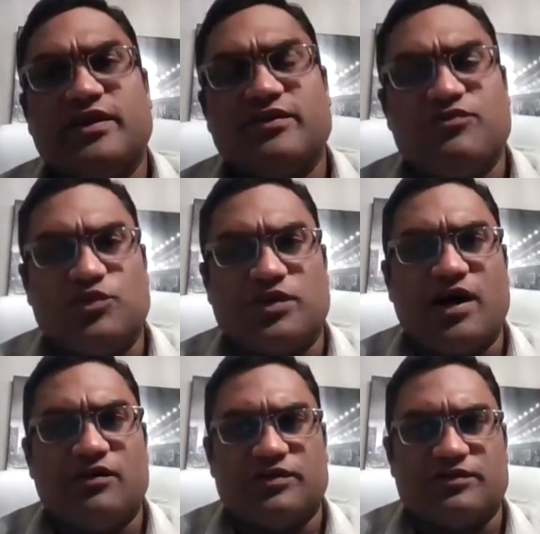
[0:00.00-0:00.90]
3, 4
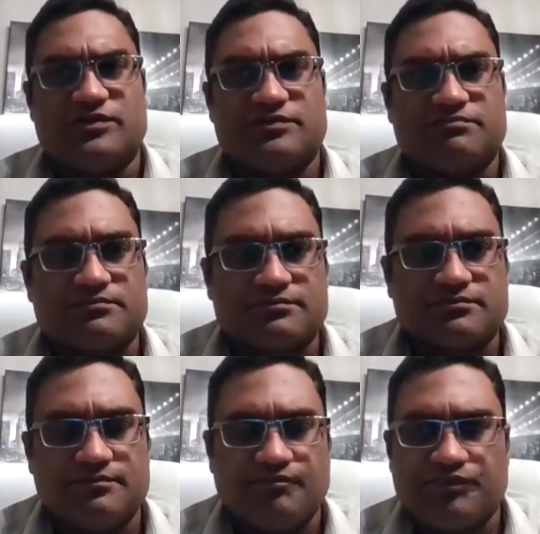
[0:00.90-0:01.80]
hours.
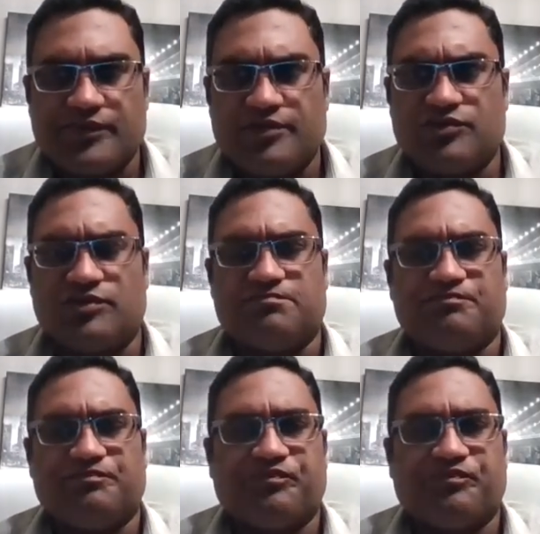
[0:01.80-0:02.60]
So